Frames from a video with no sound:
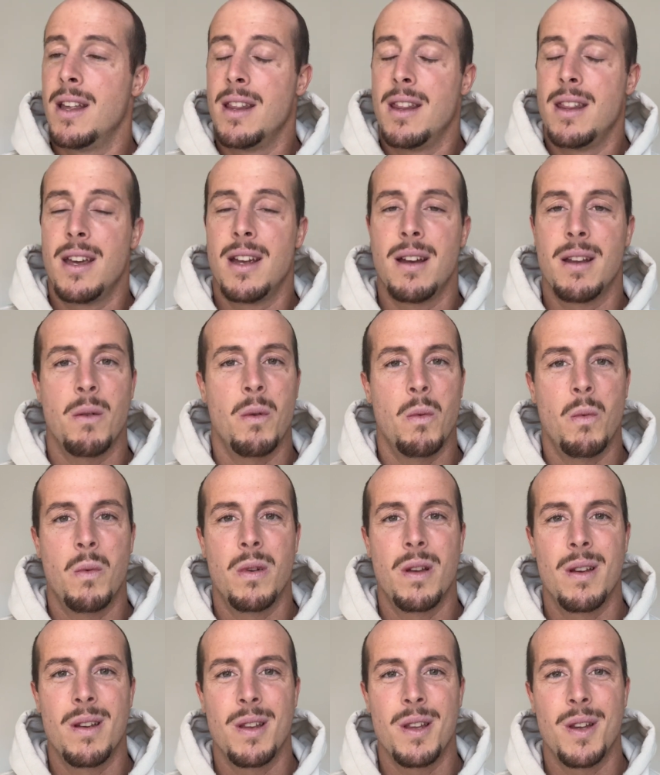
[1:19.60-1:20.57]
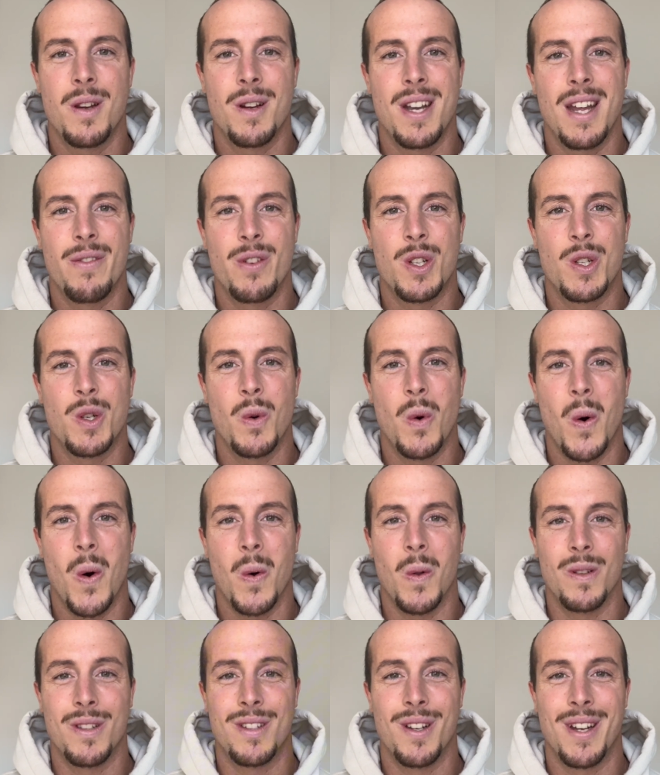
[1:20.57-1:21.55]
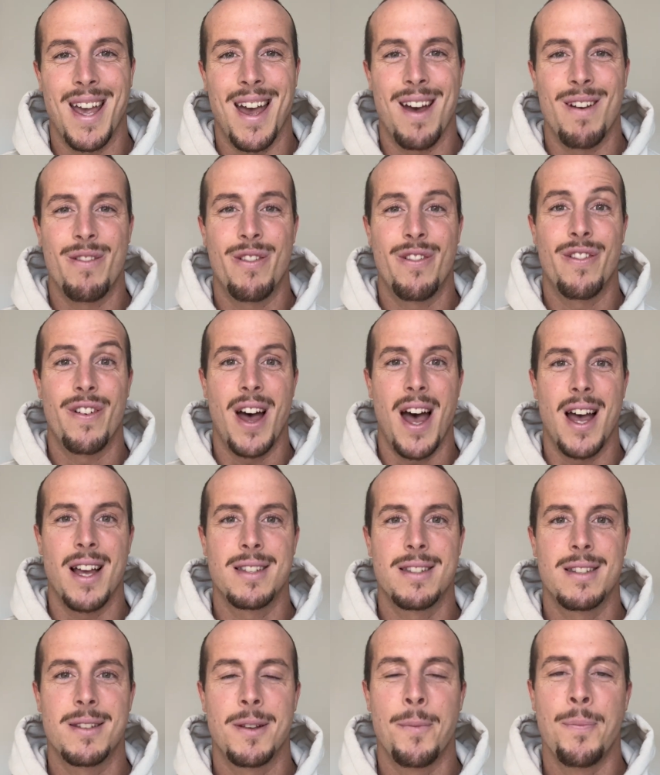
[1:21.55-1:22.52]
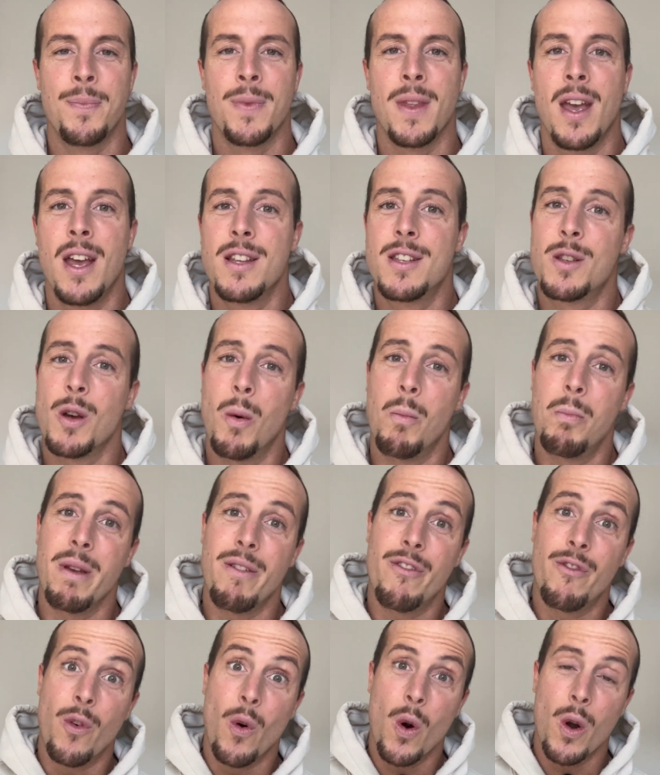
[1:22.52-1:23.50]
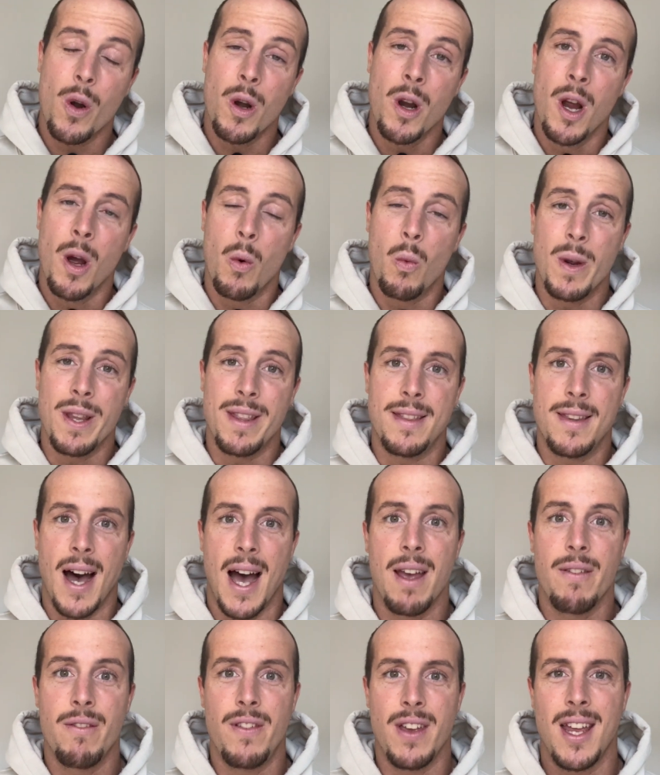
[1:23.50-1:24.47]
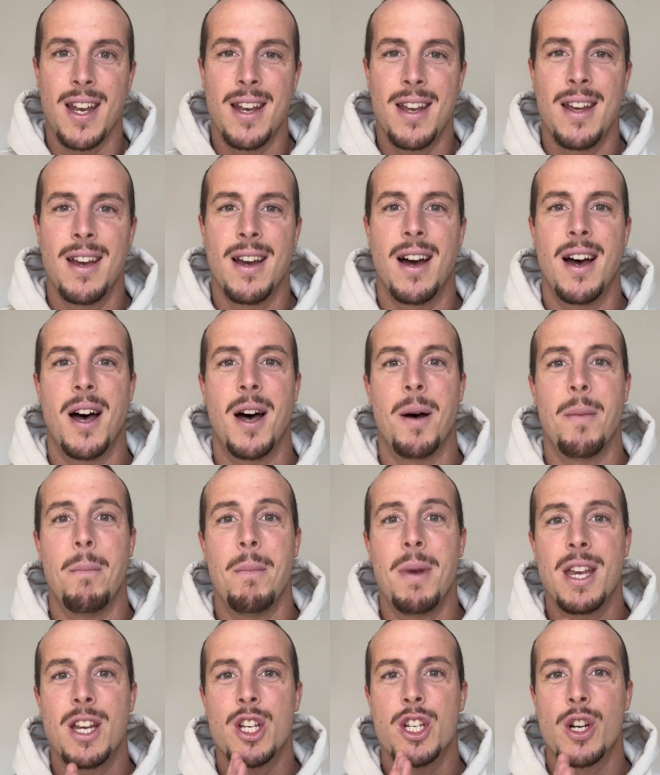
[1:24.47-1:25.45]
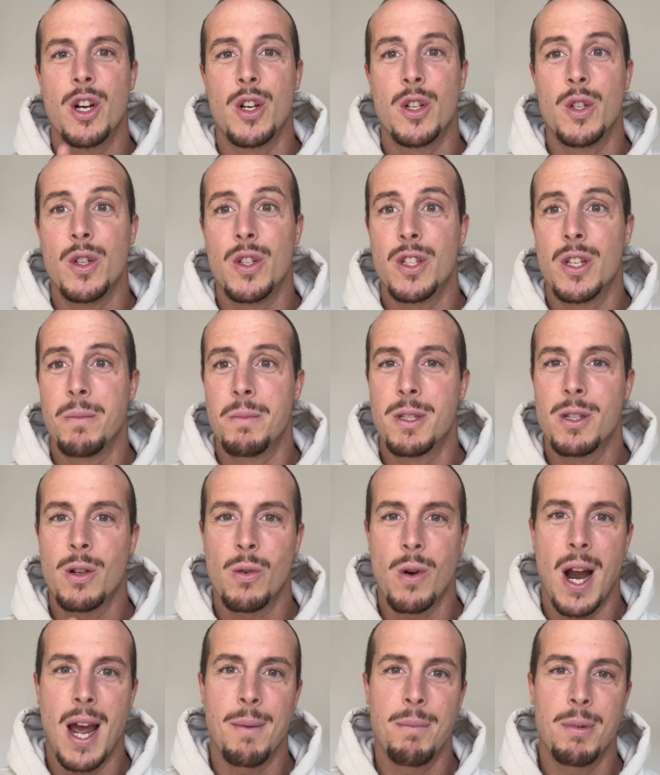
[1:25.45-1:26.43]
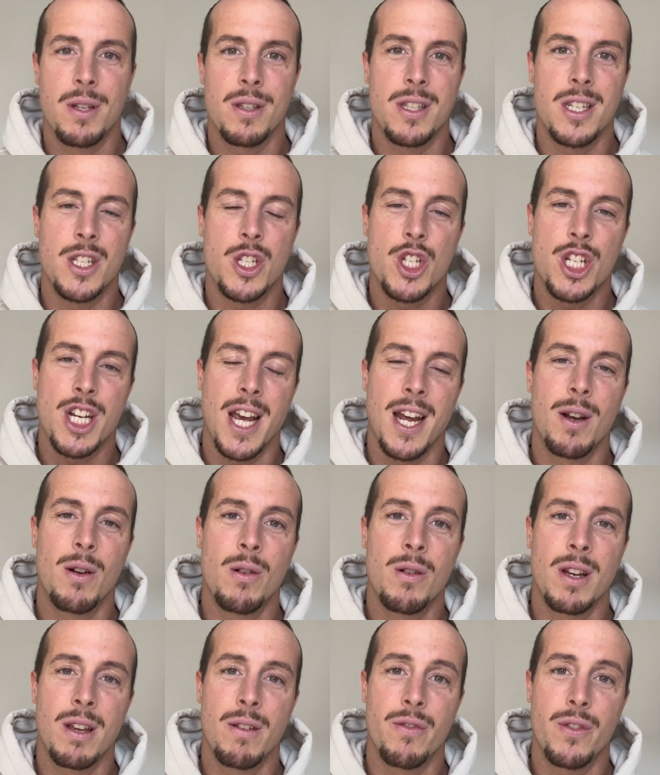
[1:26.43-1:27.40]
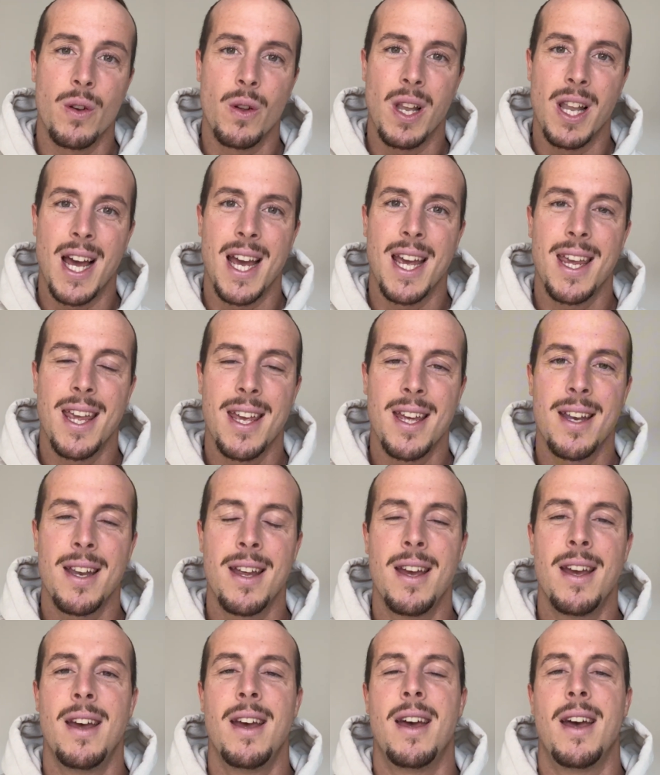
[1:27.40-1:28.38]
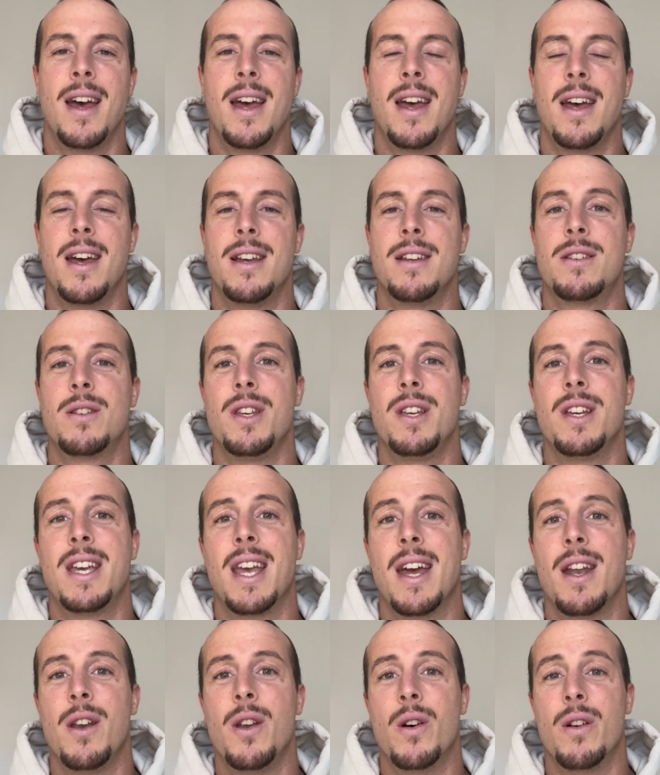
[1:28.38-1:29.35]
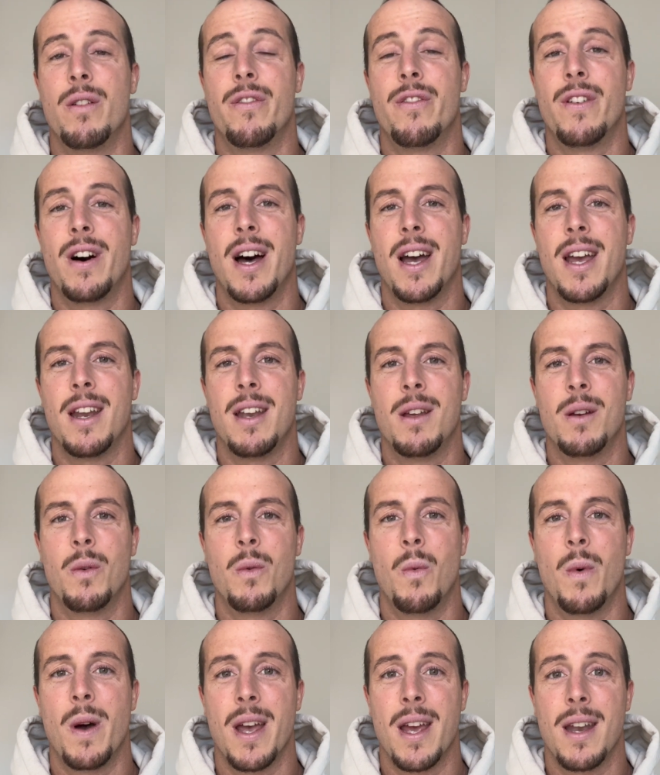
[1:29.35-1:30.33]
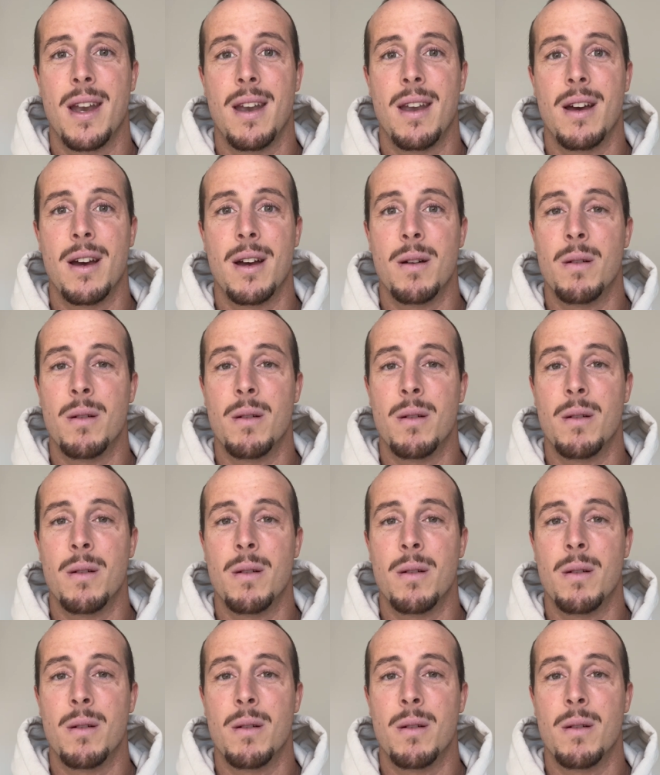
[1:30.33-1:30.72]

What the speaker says: that you're never too old to get fast. So before we dive in, make sure to subscribe to this channel if you like it, so you get notified when,